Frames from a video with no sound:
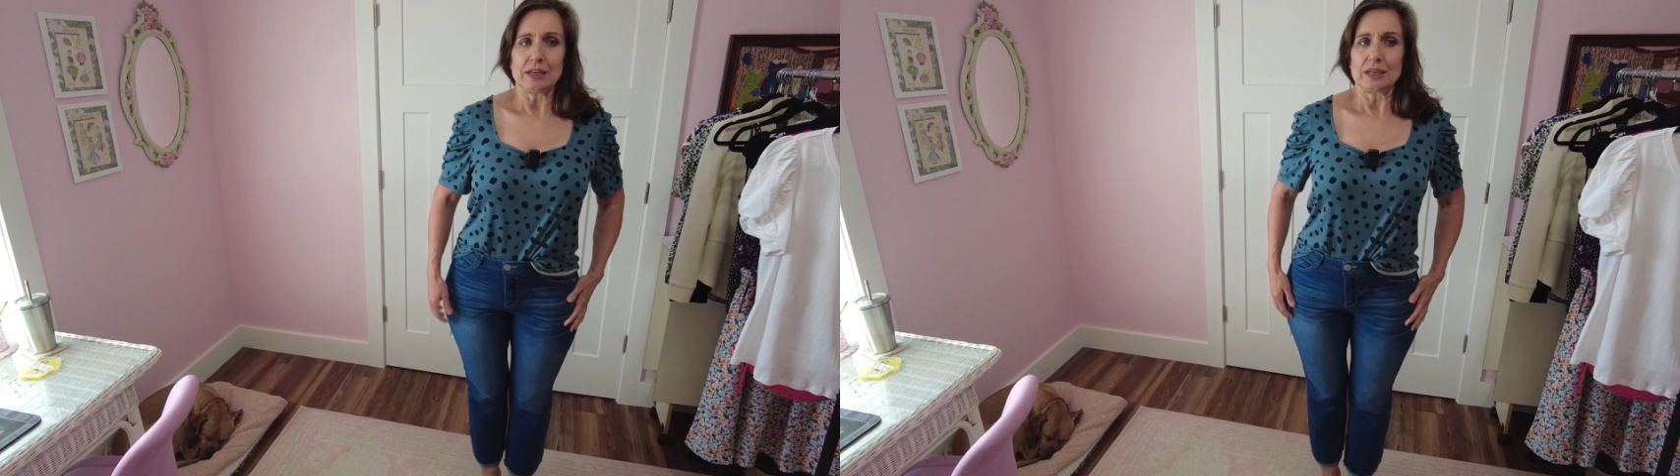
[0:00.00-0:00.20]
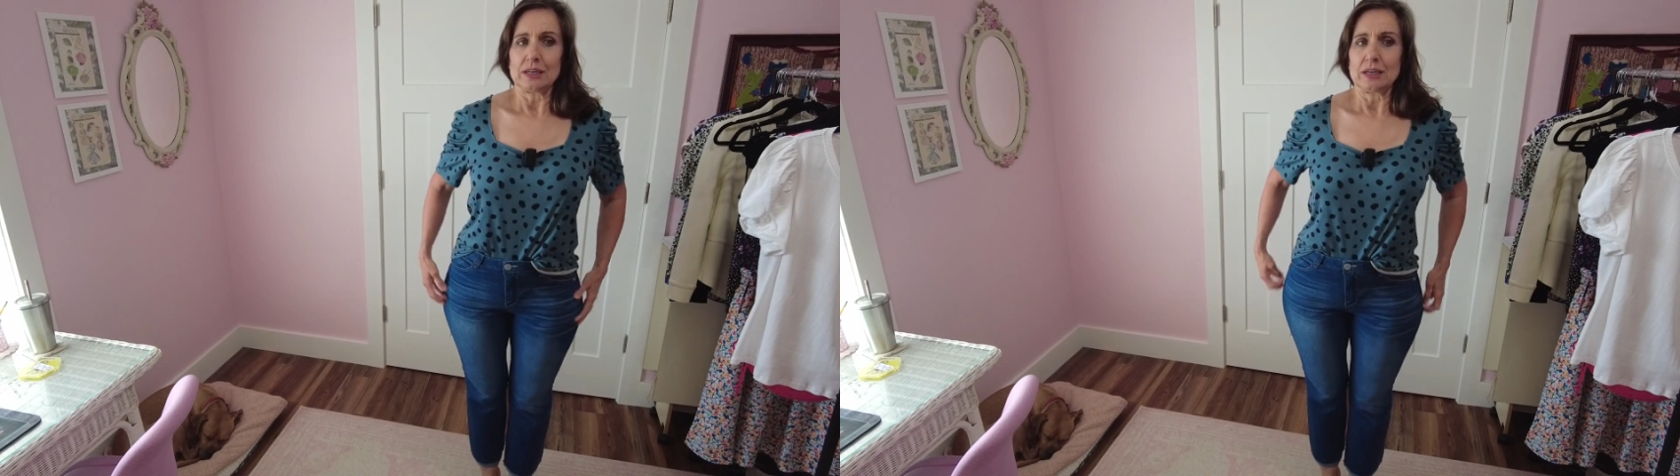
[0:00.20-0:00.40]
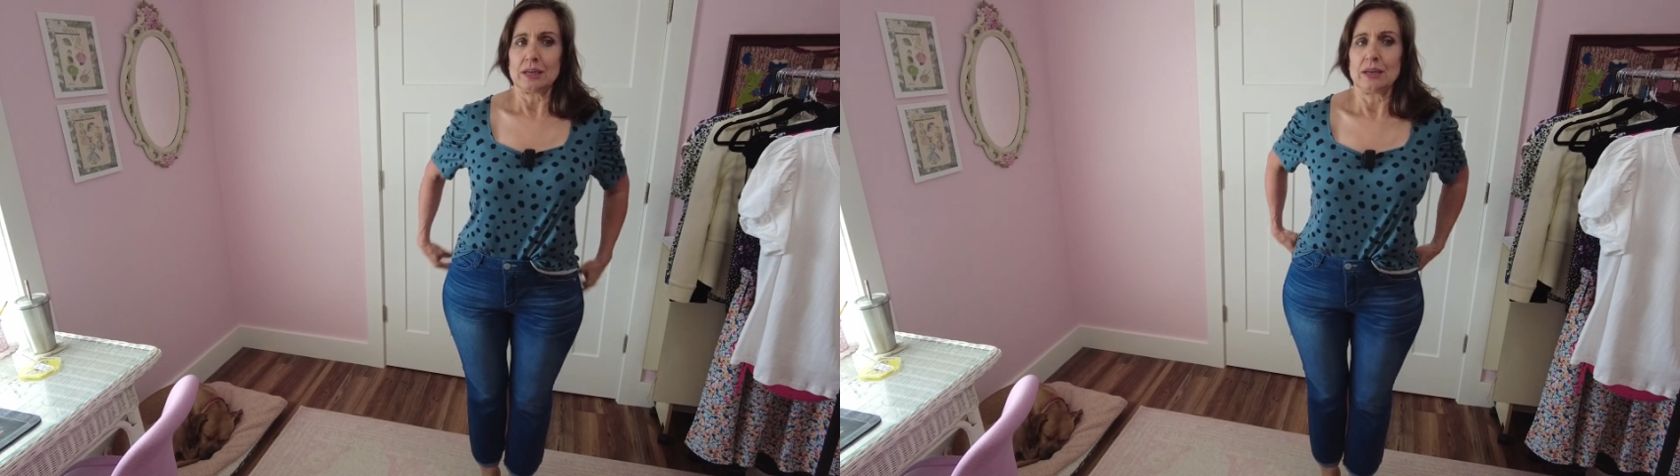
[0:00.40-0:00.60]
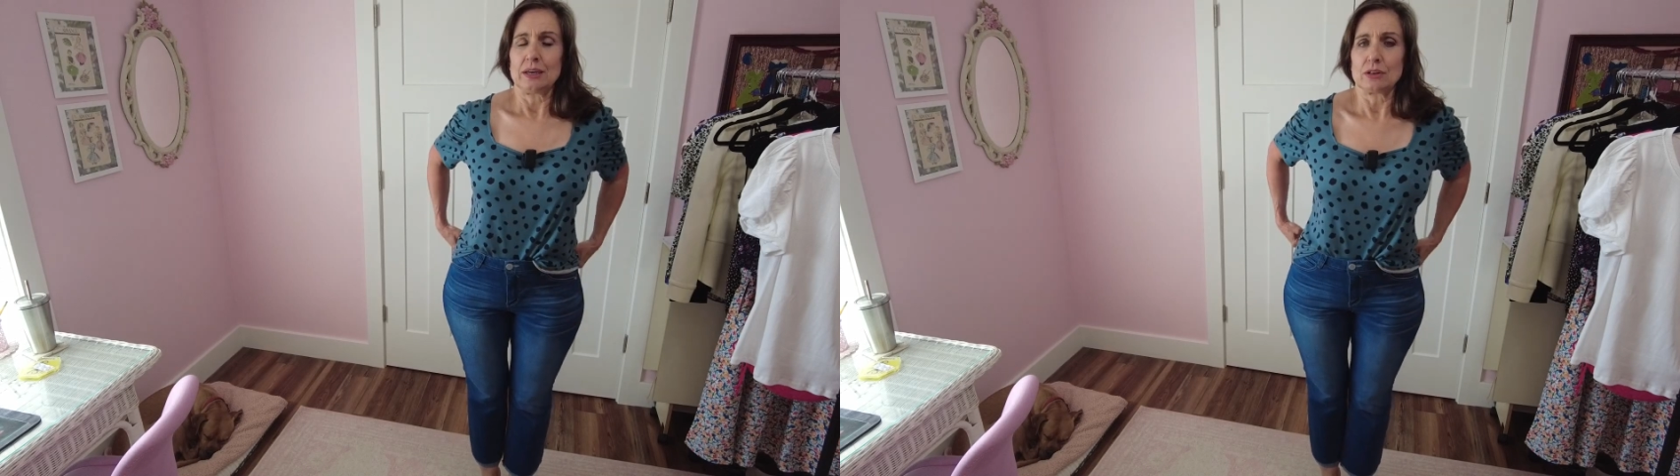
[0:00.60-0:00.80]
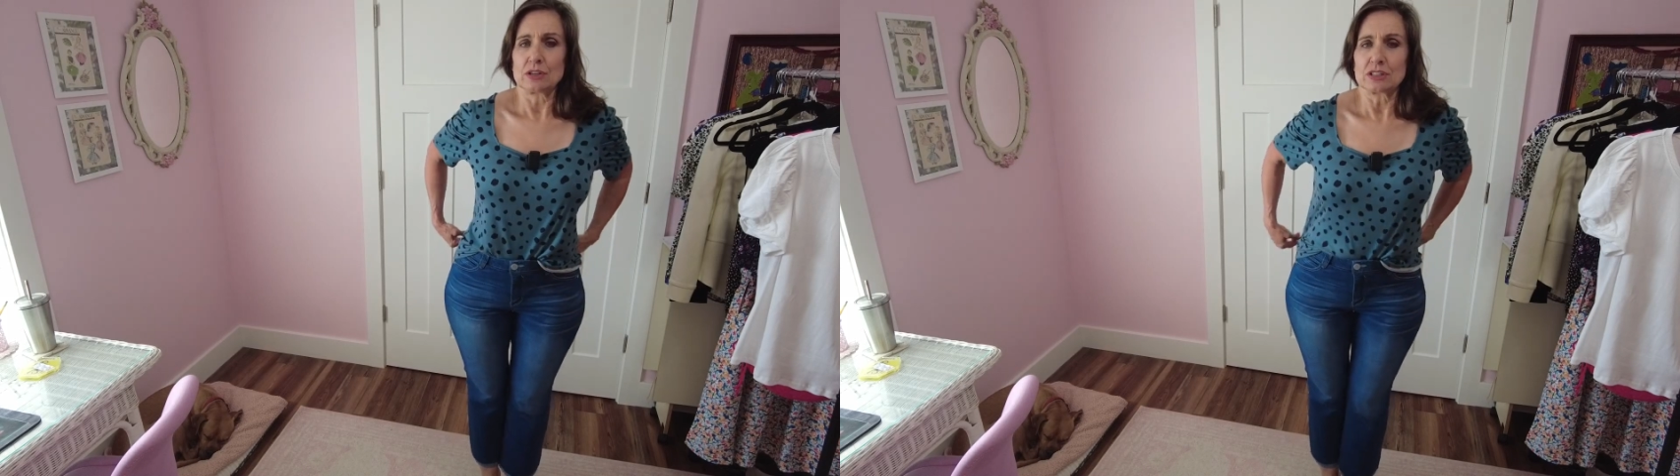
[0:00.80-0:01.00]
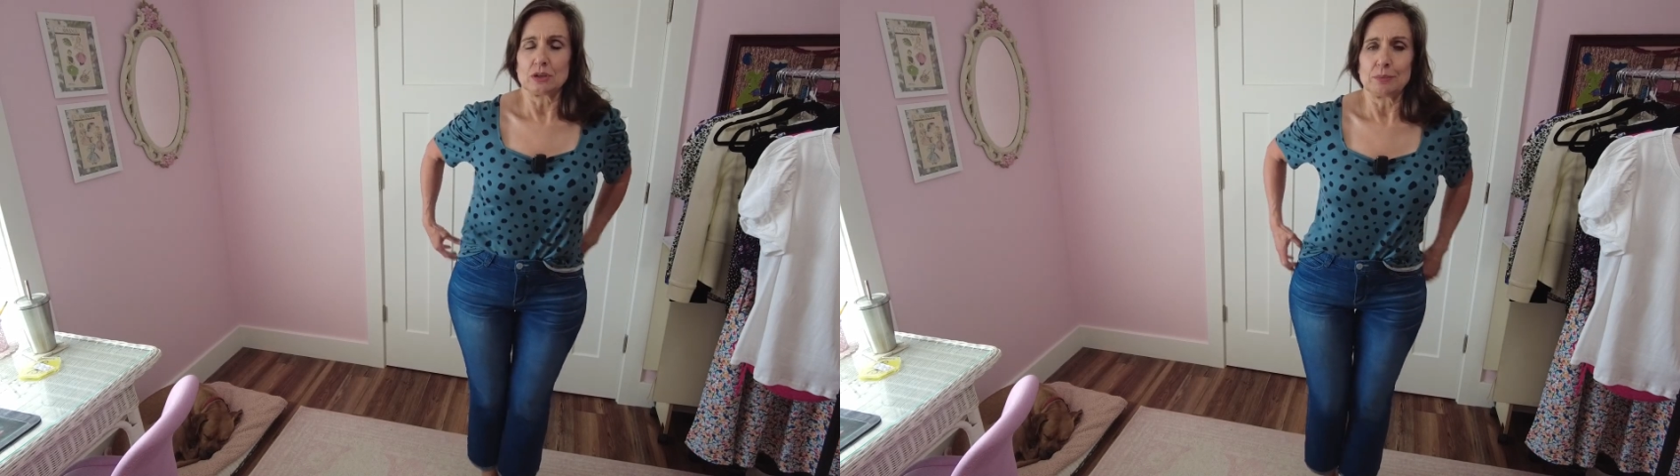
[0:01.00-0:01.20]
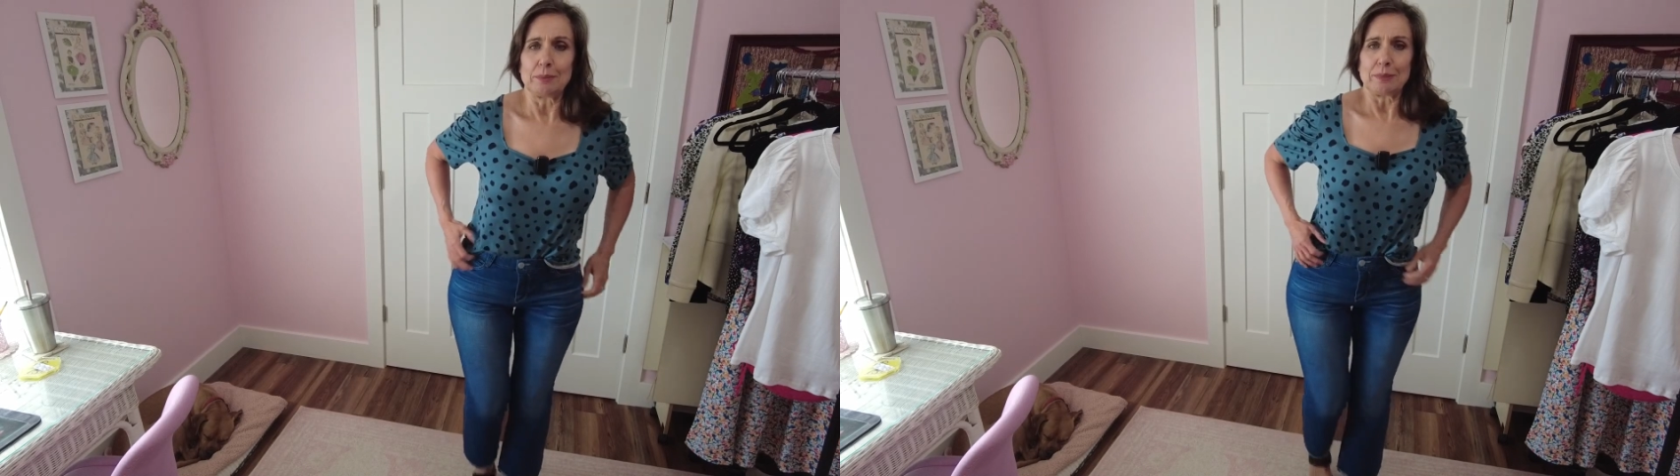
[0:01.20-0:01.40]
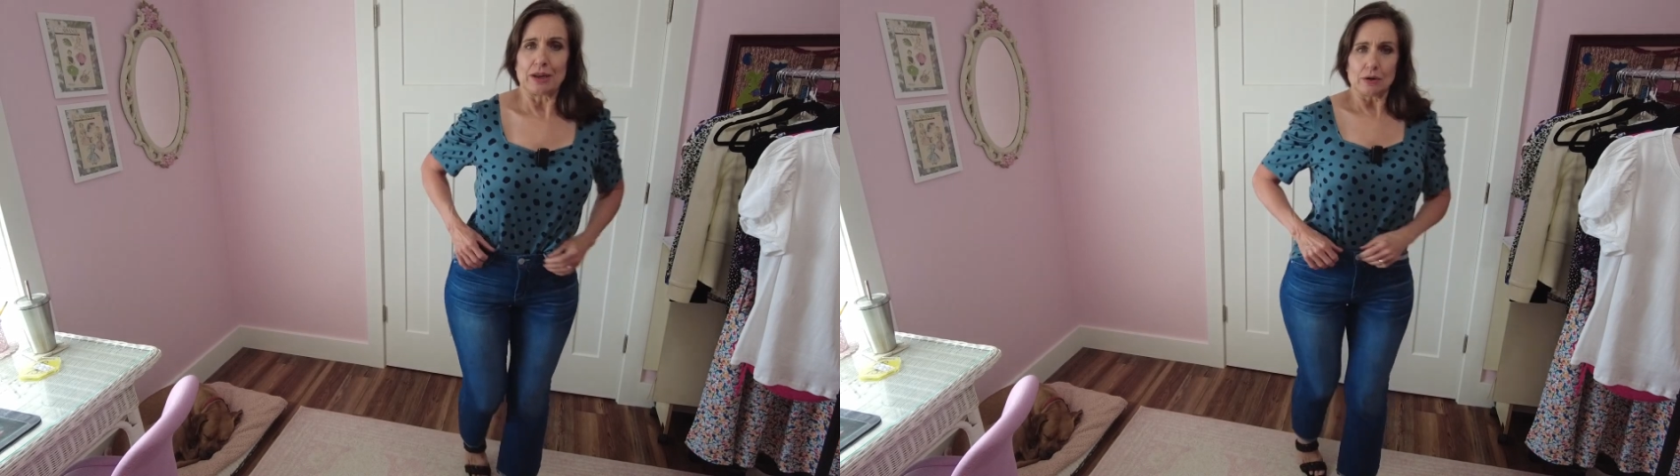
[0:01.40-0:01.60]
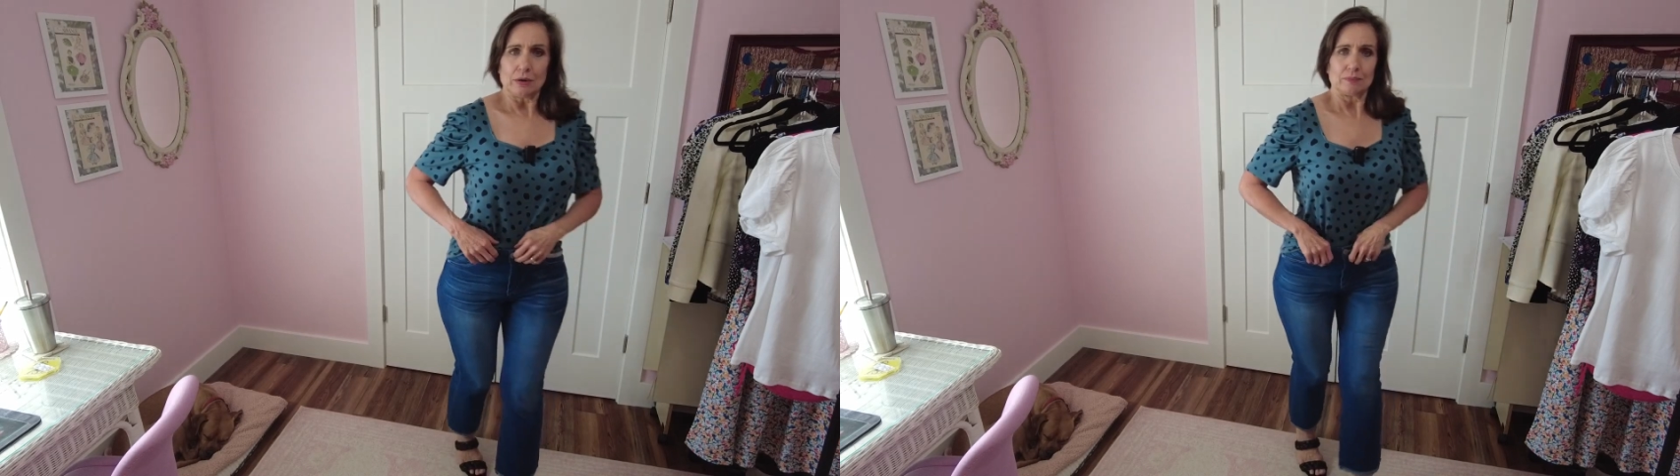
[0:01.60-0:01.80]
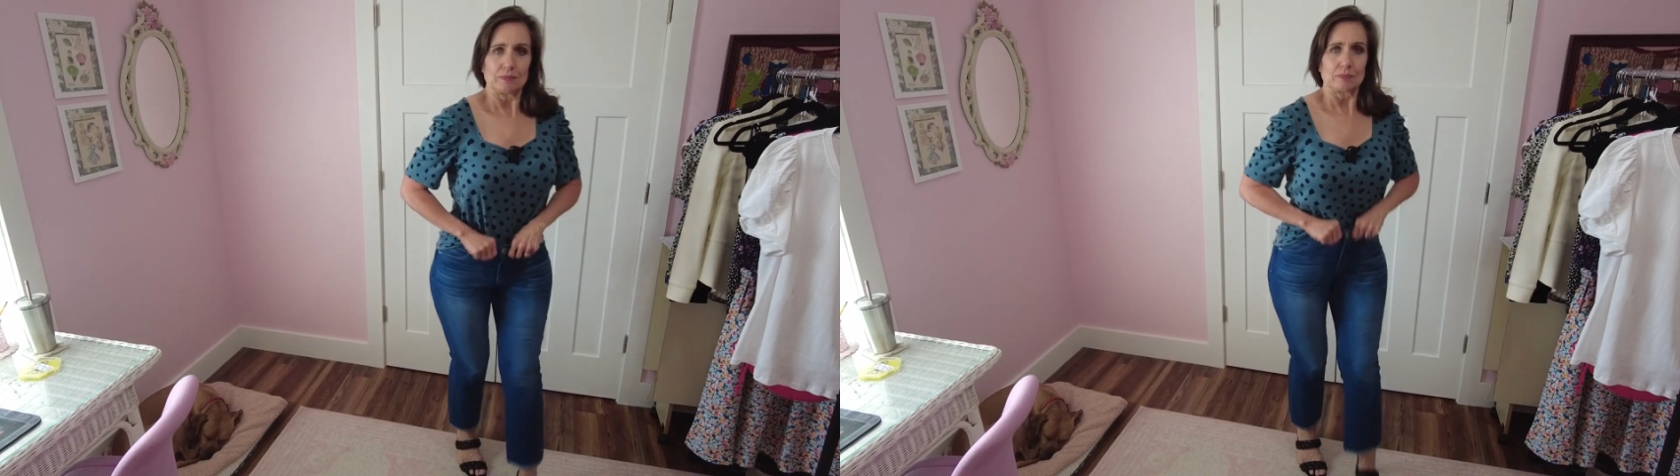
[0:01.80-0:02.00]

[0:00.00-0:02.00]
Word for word: it looks a little bit better